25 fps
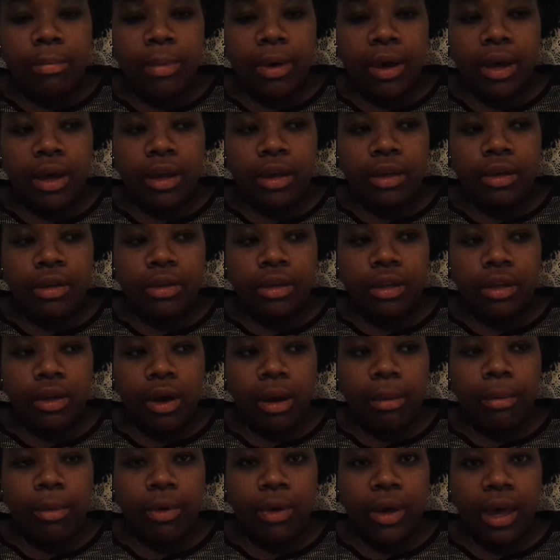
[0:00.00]
But, you know,
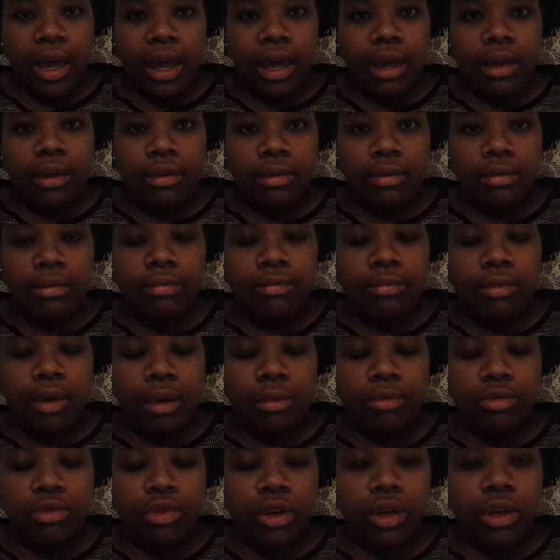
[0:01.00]
I'm okay.
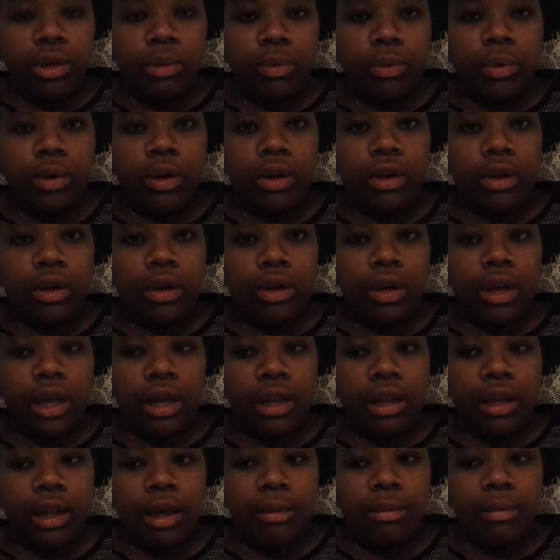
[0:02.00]
I'm treading water
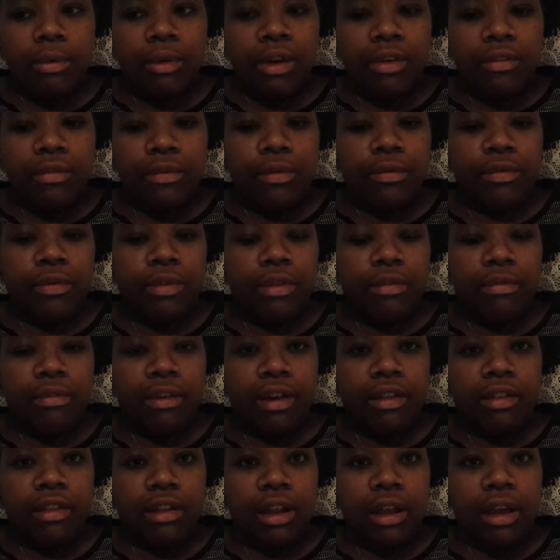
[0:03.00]
and I'm grateful for the
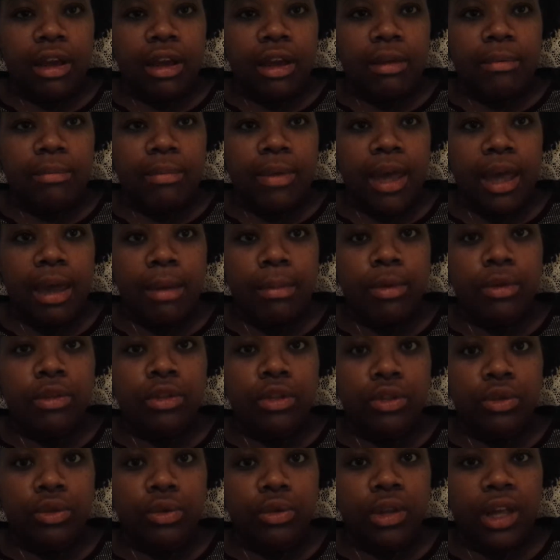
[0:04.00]
fact that I am able
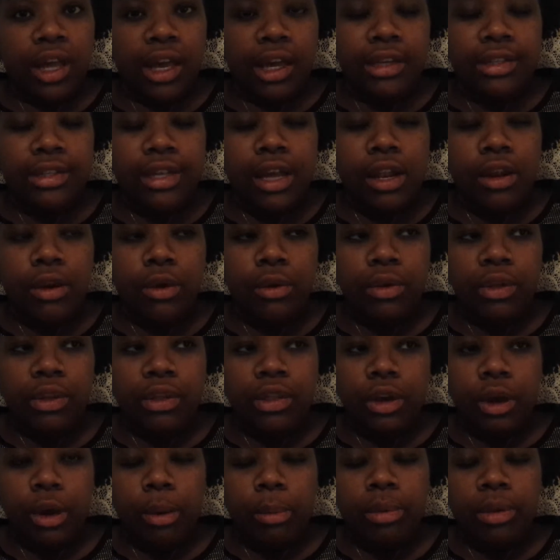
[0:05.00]
to do that because I know
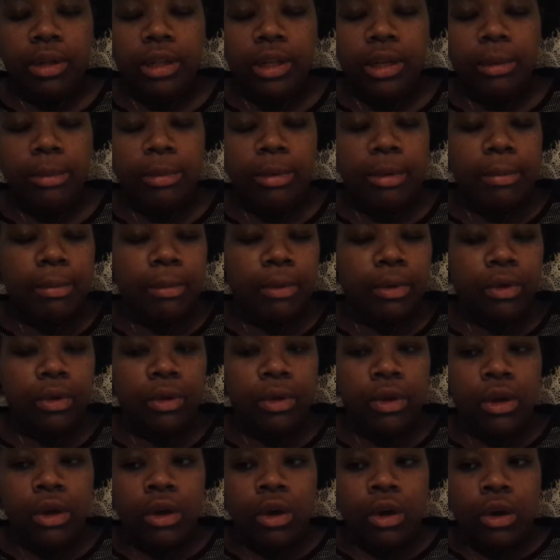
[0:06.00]
that there are plenty of people
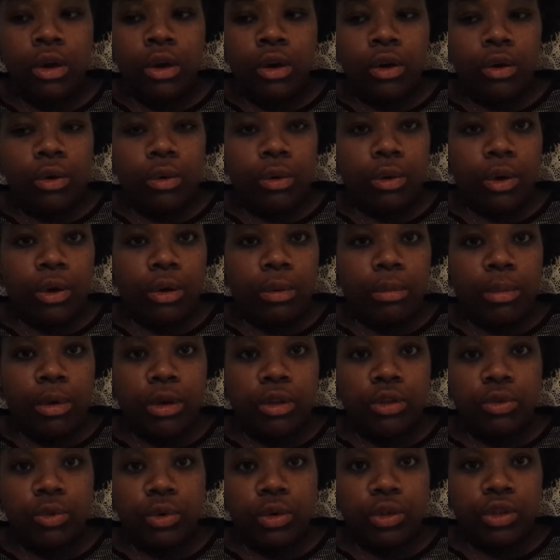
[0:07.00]
who are in
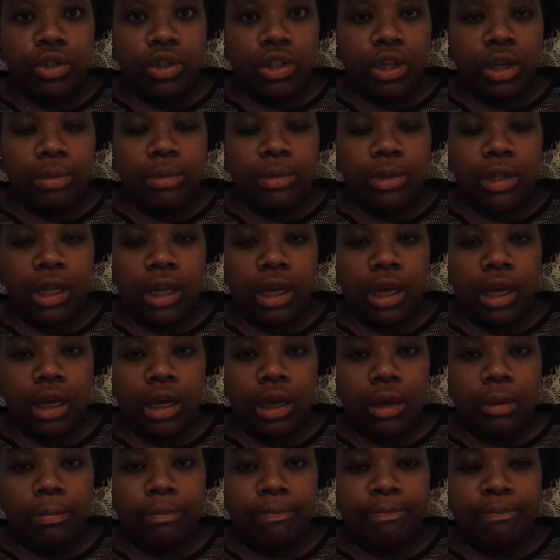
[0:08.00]
much worse shape than
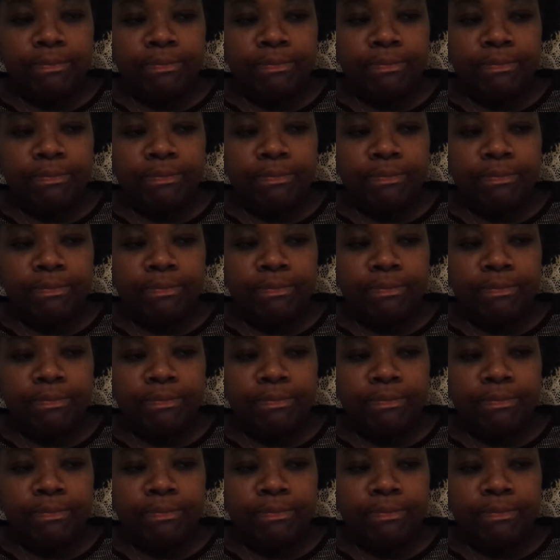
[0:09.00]
I